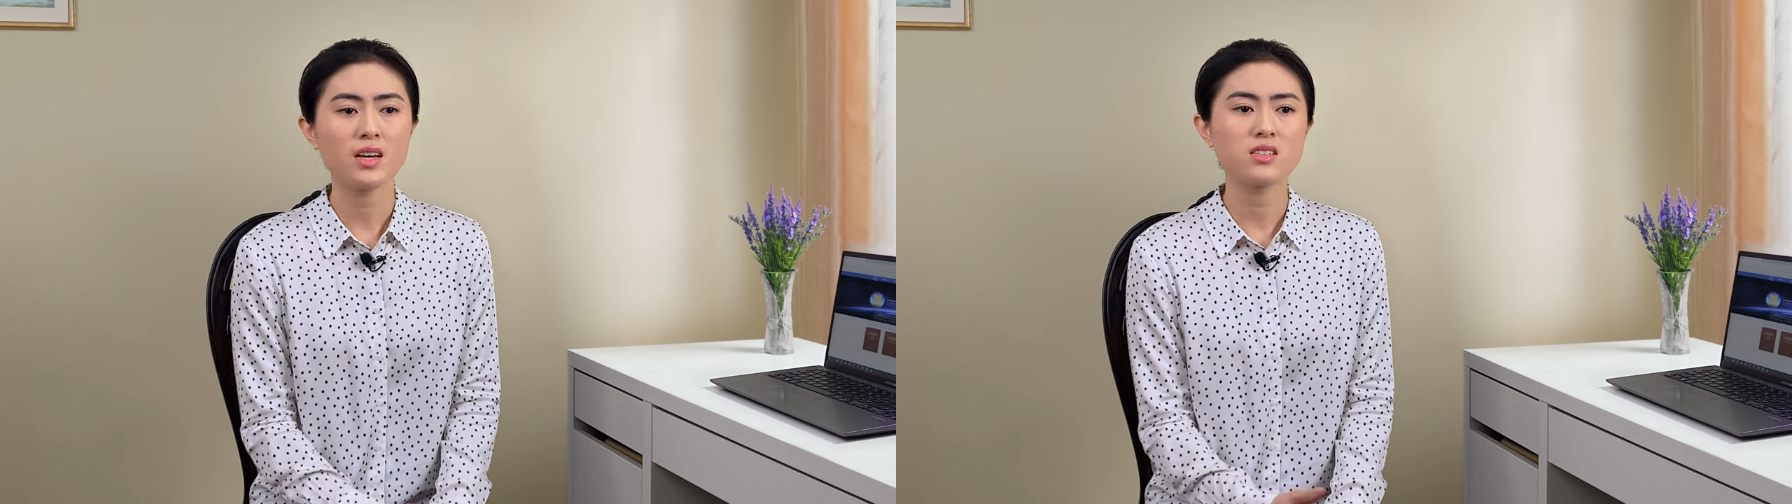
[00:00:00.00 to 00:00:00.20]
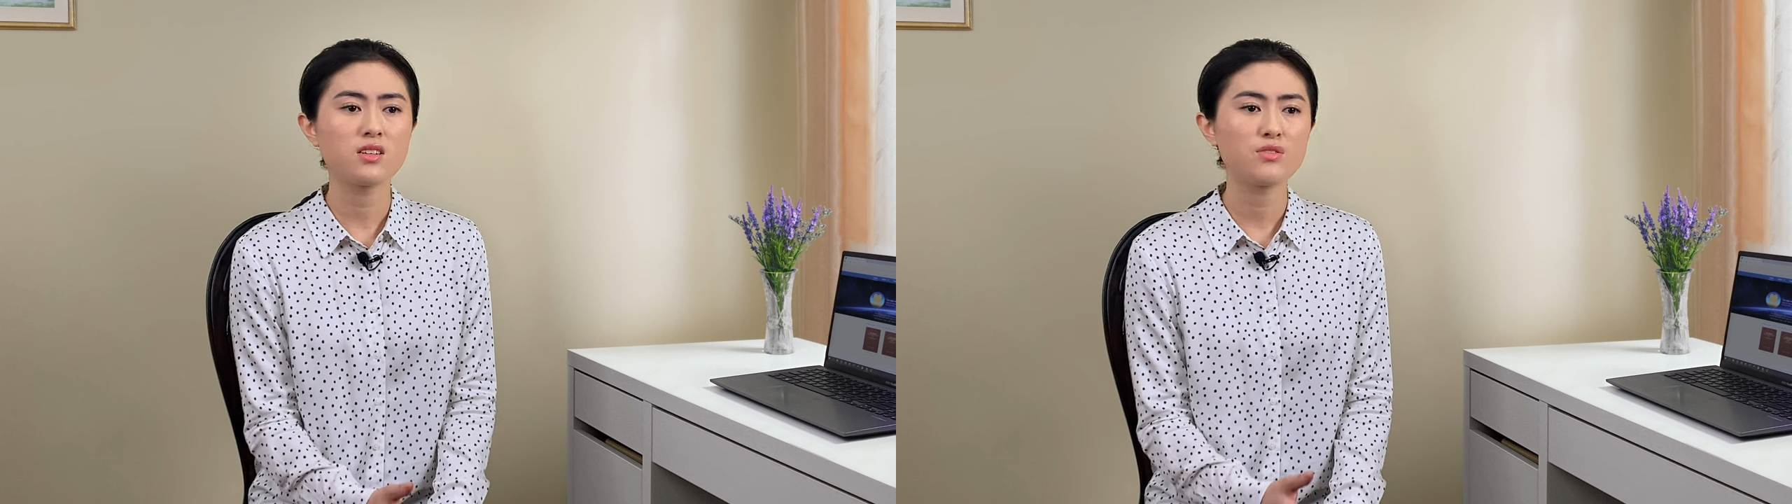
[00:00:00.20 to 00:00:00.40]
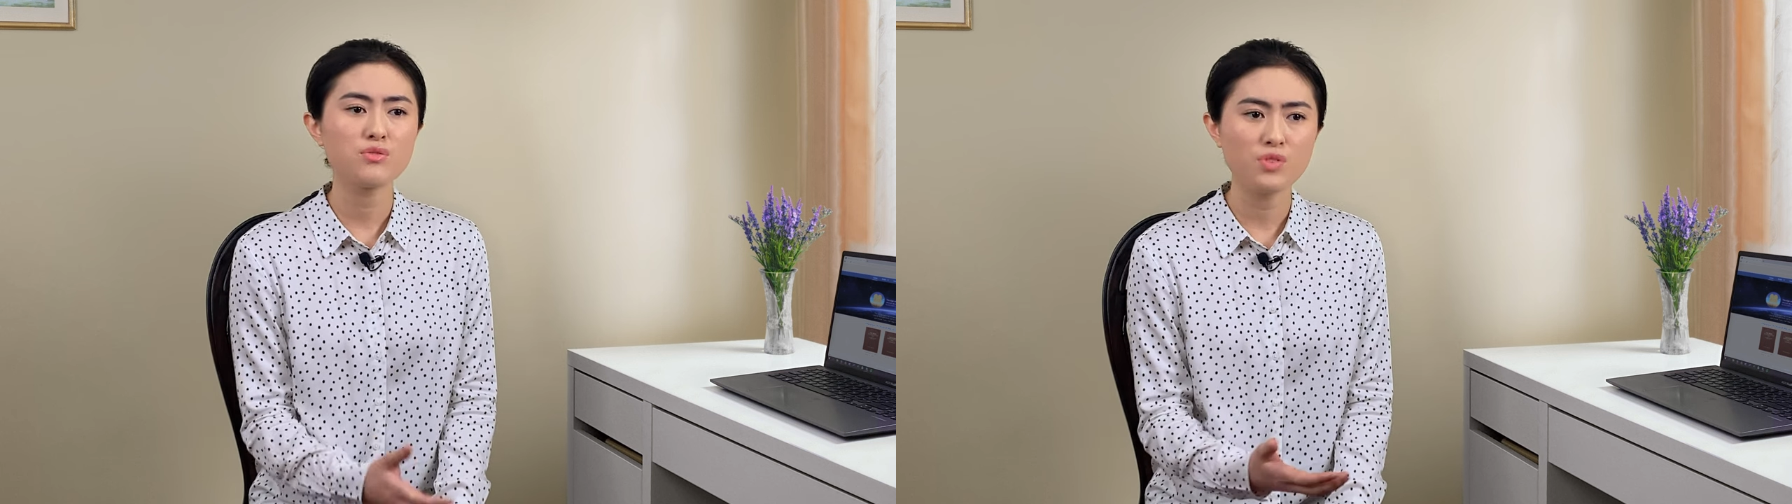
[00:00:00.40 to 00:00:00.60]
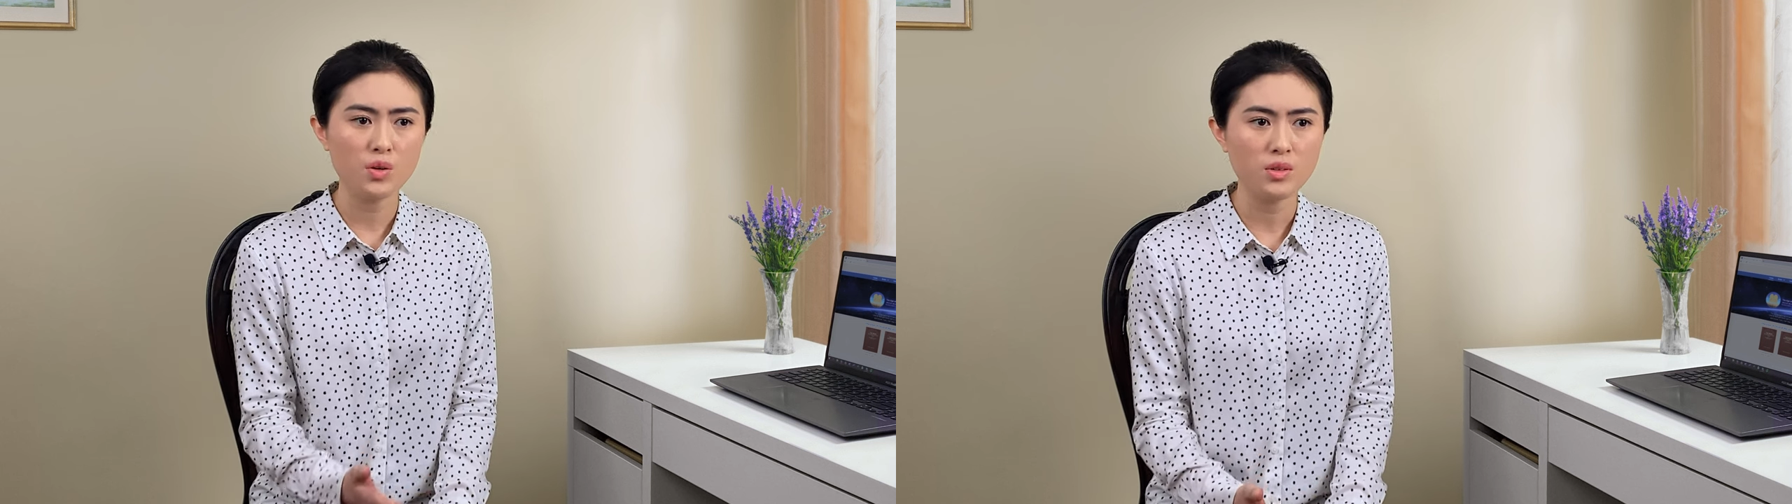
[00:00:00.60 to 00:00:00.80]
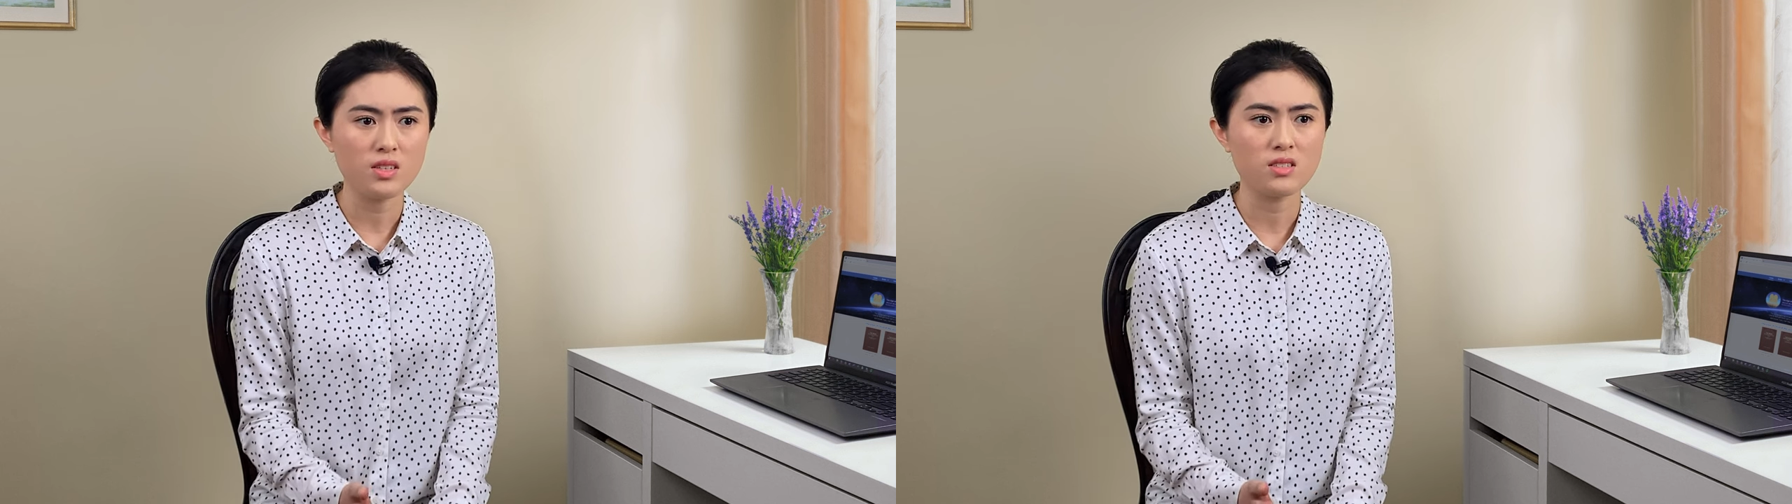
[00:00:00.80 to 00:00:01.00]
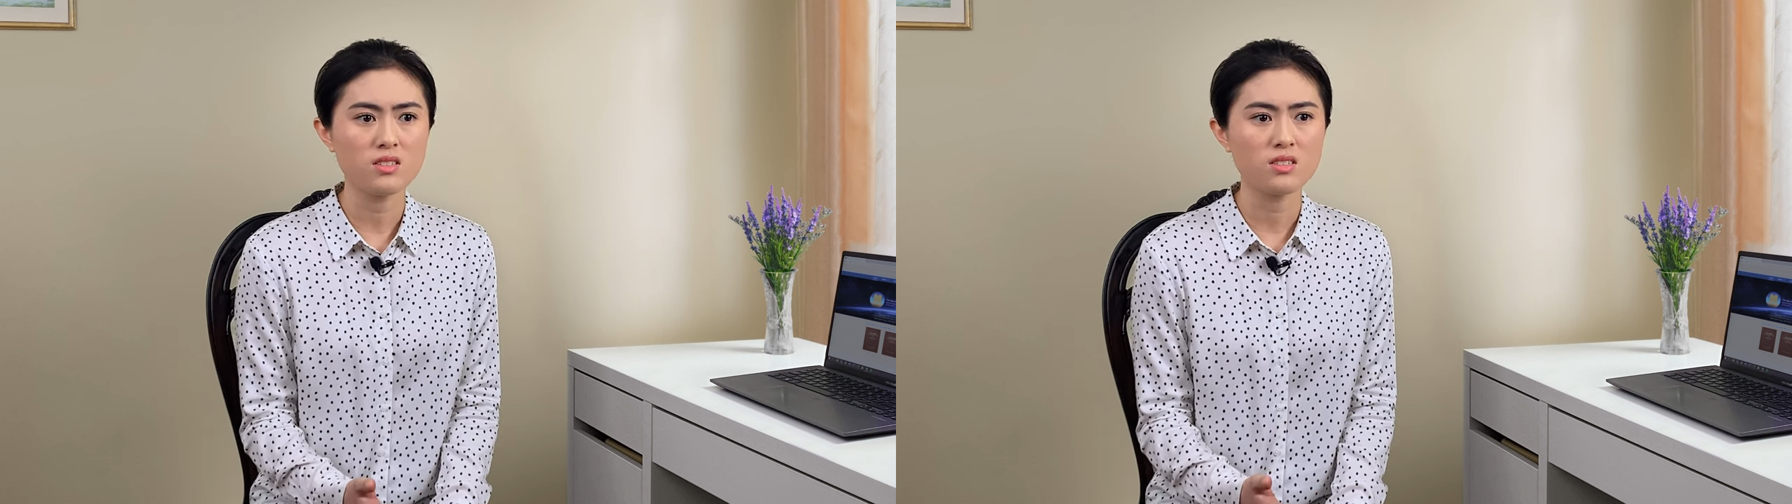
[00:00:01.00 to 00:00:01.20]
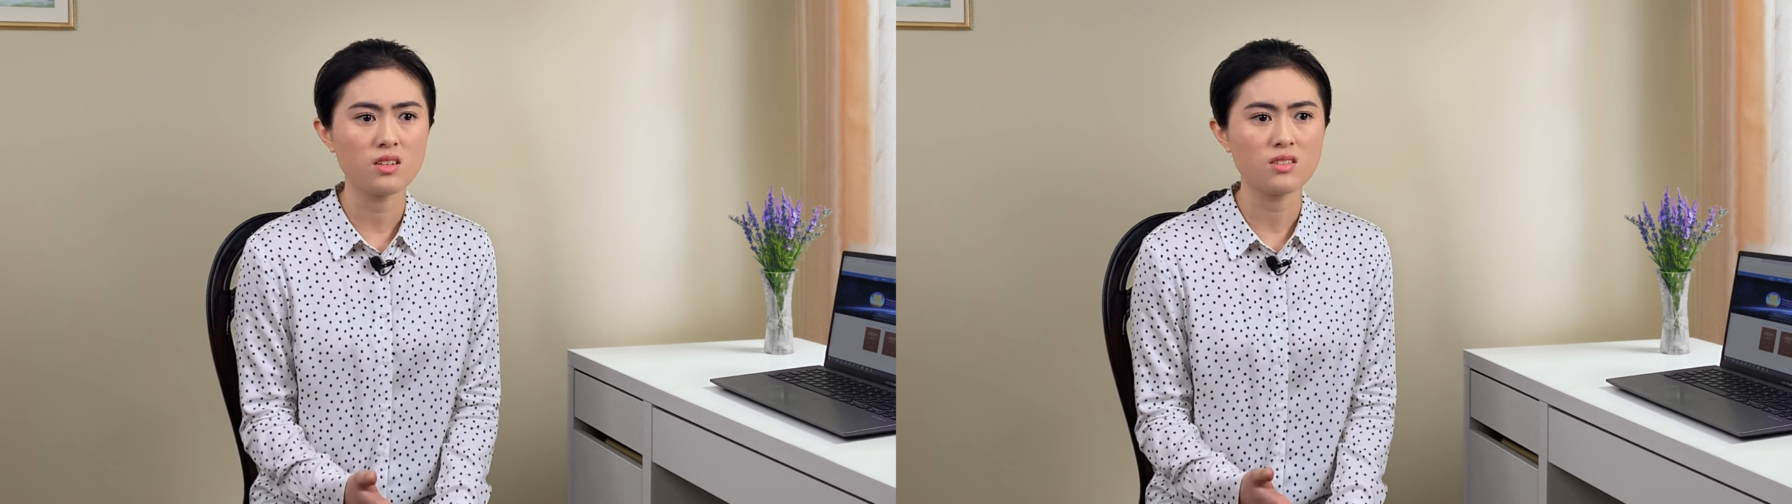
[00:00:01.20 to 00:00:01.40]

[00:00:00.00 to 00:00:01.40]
I didn't focus